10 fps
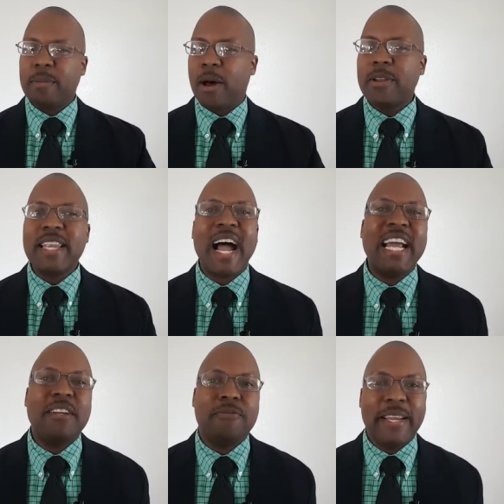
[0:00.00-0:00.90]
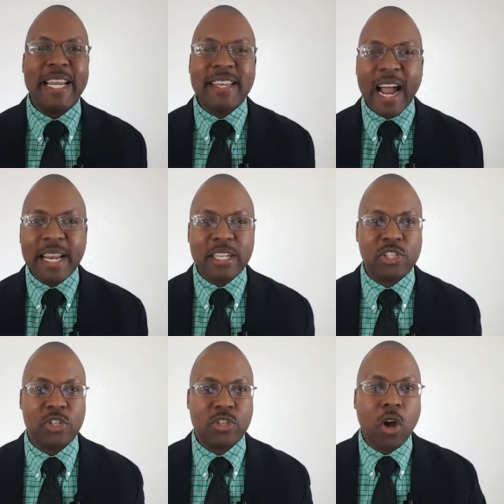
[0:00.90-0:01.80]
about 9 feet 9
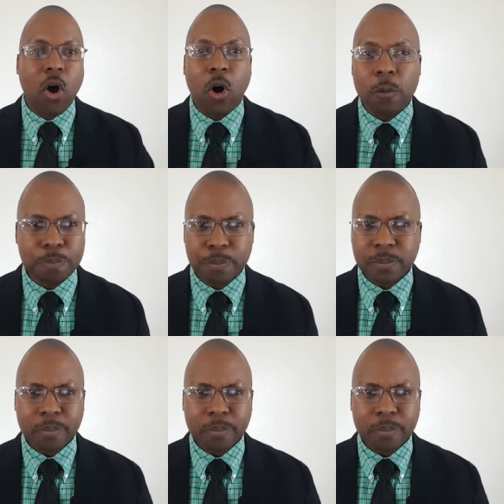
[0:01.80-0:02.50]
inches tall.